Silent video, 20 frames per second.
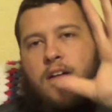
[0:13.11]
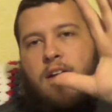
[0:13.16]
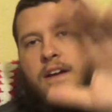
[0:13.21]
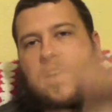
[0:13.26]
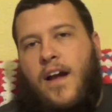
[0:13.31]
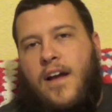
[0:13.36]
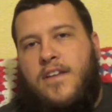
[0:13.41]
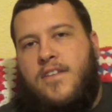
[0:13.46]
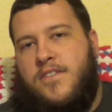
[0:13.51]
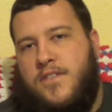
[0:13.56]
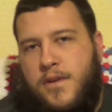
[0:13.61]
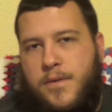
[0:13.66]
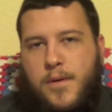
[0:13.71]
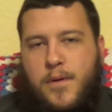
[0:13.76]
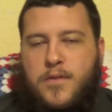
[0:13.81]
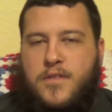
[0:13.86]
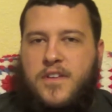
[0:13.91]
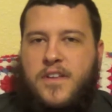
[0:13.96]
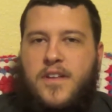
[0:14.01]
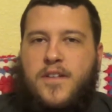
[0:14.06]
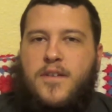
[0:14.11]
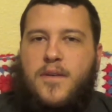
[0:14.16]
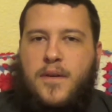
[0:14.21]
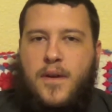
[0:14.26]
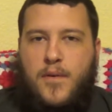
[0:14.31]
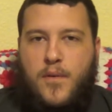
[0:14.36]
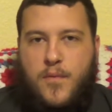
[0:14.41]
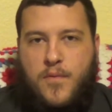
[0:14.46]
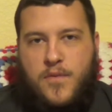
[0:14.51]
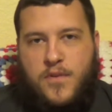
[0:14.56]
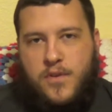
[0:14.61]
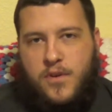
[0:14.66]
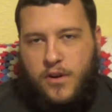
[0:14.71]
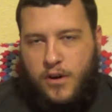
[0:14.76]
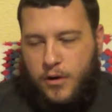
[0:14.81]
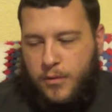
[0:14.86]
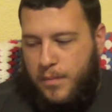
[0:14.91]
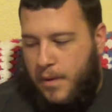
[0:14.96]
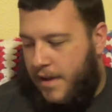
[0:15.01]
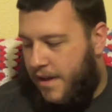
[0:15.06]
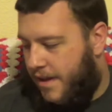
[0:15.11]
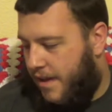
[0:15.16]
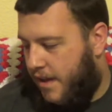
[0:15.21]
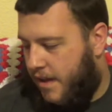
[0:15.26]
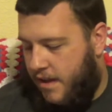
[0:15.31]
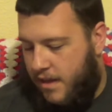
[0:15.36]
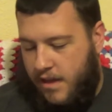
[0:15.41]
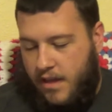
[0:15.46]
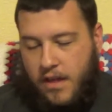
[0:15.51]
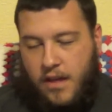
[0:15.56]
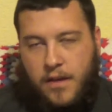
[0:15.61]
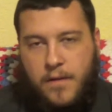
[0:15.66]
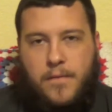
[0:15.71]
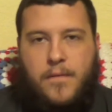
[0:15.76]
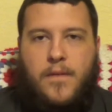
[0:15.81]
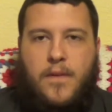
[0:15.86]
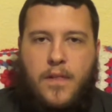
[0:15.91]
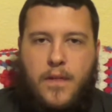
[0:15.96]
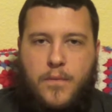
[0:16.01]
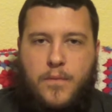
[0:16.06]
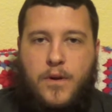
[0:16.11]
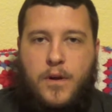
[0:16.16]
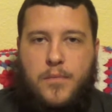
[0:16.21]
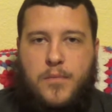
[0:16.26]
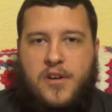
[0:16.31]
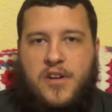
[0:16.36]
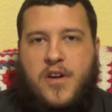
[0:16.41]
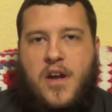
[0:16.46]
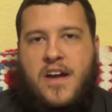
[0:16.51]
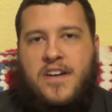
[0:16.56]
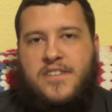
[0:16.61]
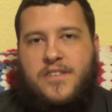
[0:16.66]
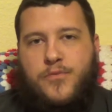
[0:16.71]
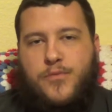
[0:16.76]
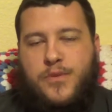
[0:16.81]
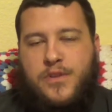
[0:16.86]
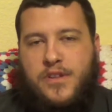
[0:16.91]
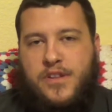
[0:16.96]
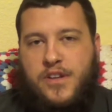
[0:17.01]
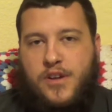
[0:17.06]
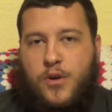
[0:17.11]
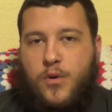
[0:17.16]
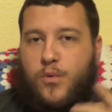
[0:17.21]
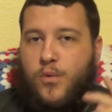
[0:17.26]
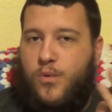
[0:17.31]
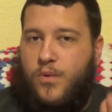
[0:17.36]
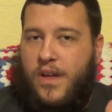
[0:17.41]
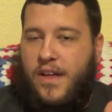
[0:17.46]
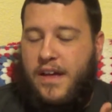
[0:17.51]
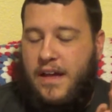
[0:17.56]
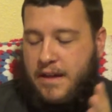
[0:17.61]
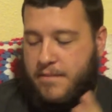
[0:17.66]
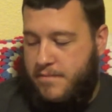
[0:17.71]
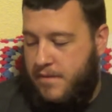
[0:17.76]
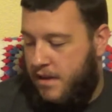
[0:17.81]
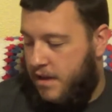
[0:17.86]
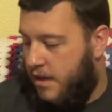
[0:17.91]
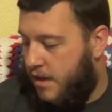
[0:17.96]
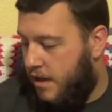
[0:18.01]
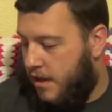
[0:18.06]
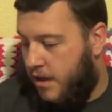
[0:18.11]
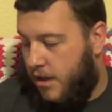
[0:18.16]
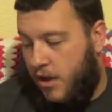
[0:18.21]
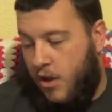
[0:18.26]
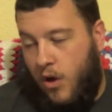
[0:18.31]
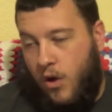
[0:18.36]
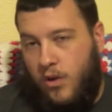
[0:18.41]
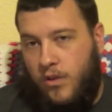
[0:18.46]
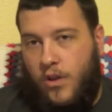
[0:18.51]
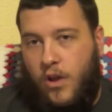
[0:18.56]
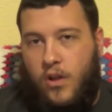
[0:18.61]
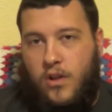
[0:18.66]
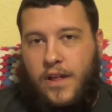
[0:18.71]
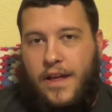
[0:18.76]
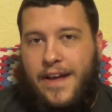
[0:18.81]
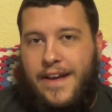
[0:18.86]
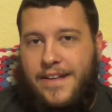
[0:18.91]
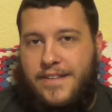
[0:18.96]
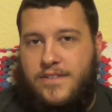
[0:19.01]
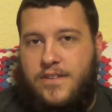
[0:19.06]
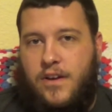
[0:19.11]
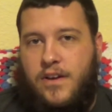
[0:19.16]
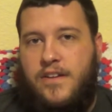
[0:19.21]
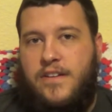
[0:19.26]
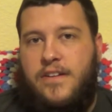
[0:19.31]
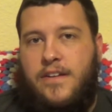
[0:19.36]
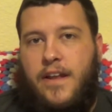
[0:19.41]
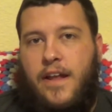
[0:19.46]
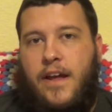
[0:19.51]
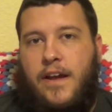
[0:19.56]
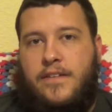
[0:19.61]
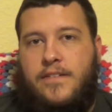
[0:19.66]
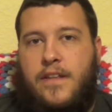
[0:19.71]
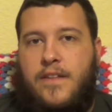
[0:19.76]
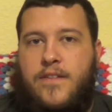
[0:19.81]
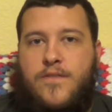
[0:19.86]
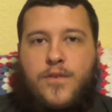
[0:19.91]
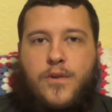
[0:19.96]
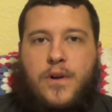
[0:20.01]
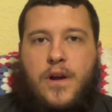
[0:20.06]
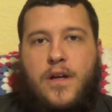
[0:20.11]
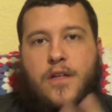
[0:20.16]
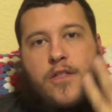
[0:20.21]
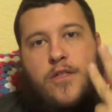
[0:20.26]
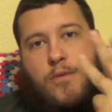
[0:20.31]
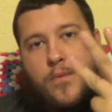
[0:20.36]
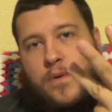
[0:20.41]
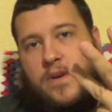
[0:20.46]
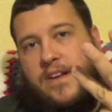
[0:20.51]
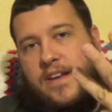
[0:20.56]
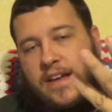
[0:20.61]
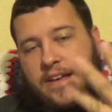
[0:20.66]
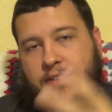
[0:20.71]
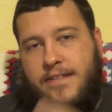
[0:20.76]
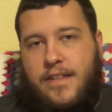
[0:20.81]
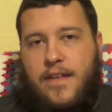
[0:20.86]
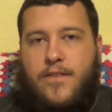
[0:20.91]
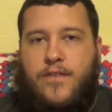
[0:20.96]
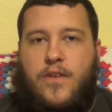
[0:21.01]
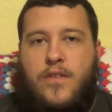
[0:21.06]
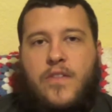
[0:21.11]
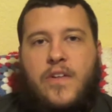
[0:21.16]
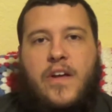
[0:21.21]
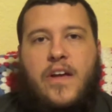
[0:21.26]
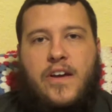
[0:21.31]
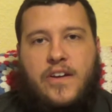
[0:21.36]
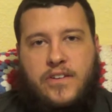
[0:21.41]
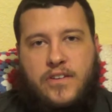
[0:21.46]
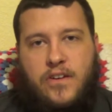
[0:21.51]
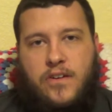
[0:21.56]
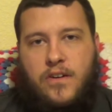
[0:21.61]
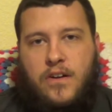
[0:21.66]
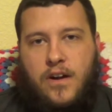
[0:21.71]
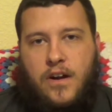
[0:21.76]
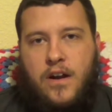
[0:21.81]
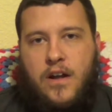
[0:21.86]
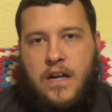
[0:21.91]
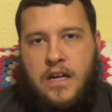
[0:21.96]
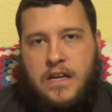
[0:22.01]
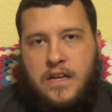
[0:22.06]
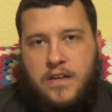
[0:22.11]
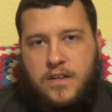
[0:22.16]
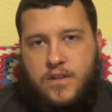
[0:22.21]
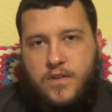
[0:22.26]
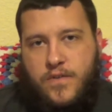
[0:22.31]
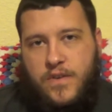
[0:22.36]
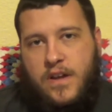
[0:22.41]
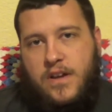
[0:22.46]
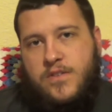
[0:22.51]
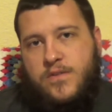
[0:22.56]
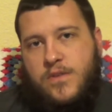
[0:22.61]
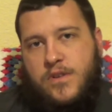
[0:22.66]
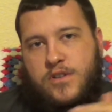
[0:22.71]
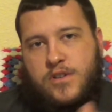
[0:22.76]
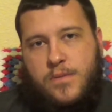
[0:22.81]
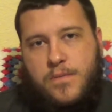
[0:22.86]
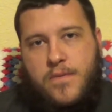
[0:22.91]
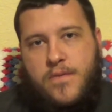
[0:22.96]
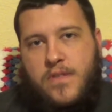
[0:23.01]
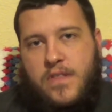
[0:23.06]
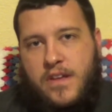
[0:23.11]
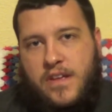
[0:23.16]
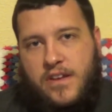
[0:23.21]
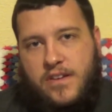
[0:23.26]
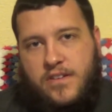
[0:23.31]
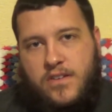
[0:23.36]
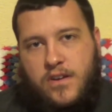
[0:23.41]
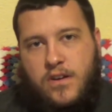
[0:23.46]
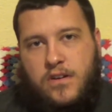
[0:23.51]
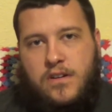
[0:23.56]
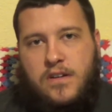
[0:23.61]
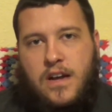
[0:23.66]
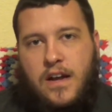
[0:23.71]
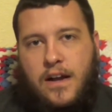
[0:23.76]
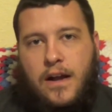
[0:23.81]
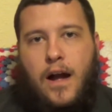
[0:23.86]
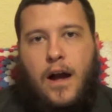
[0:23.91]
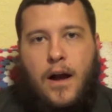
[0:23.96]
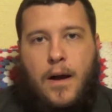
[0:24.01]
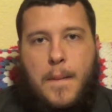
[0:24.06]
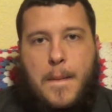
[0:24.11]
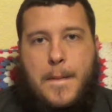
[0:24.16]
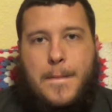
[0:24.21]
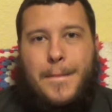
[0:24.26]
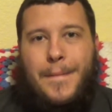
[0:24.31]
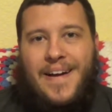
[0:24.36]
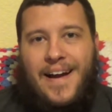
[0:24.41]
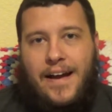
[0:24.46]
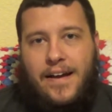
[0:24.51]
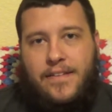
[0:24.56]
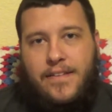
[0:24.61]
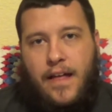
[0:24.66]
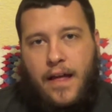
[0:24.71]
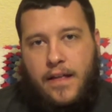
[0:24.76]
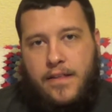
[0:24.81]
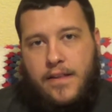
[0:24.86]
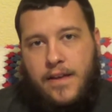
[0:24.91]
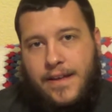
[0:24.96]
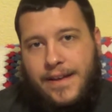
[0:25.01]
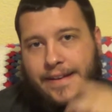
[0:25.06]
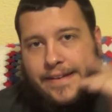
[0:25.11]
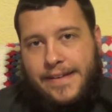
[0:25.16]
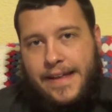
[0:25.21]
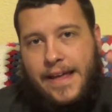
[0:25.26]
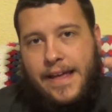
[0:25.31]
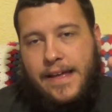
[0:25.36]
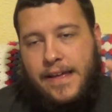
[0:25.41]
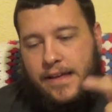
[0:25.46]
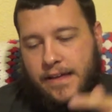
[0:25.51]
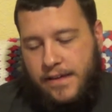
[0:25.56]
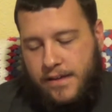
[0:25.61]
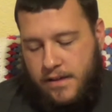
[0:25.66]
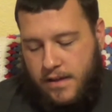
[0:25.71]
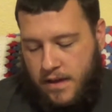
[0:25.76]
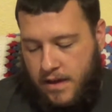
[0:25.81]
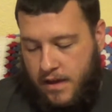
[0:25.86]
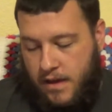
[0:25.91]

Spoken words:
Hey guys, Tim here with the Geekedupgaming review group. We're going to bring you guys a really cool game called All Hands on Deck. Now they've only got 3 days left on the Kickstarter, so if you guys want to jump over to Kickstarter.com and back that today,